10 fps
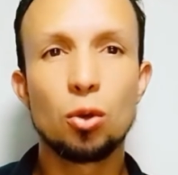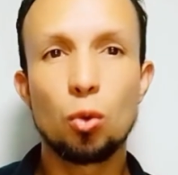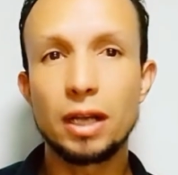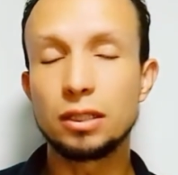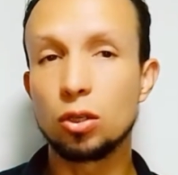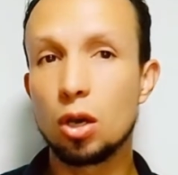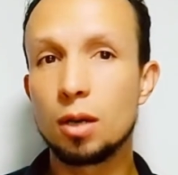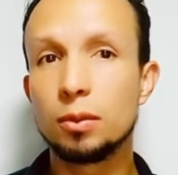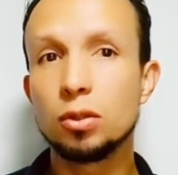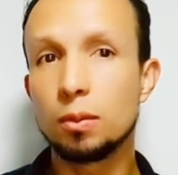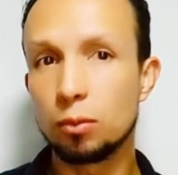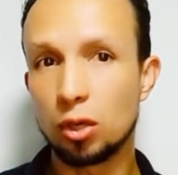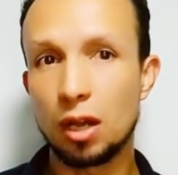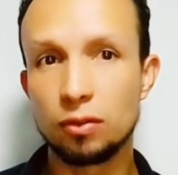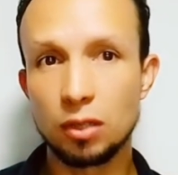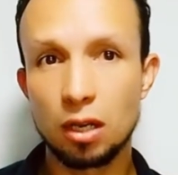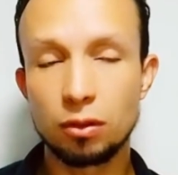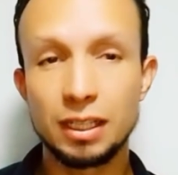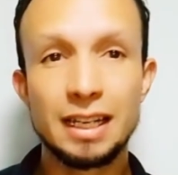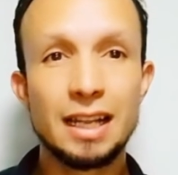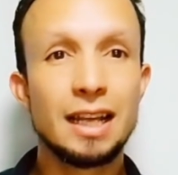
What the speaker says: quite common vocabulary.